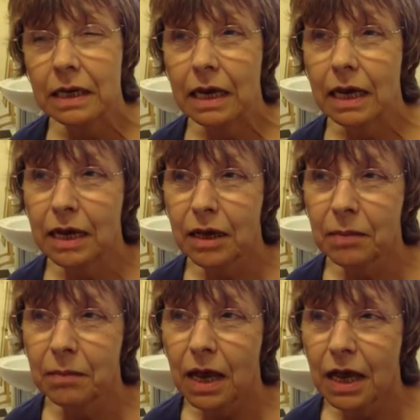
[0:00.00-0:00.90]

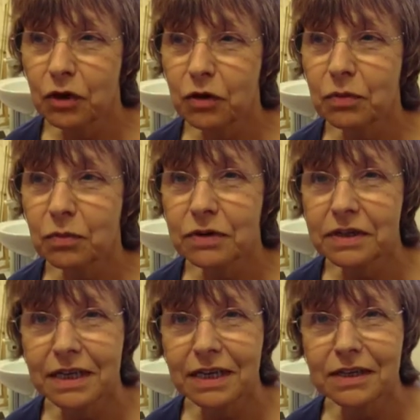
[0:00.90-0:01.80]
I couldn't
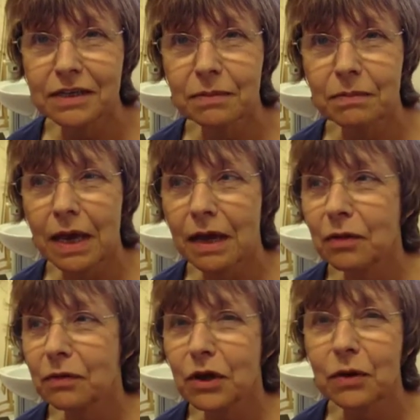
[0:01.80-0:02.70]
predict
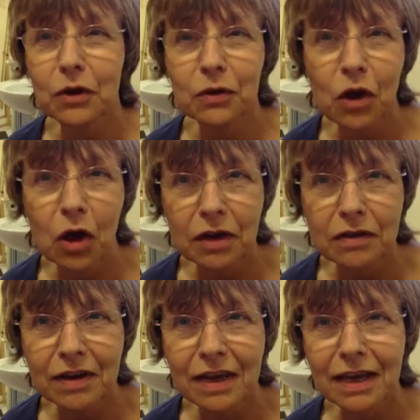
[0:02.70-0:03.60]
about going on
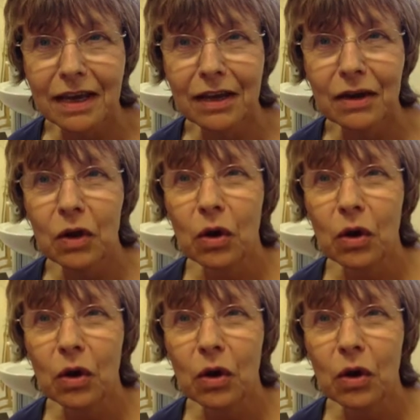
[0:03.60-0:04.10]
holiday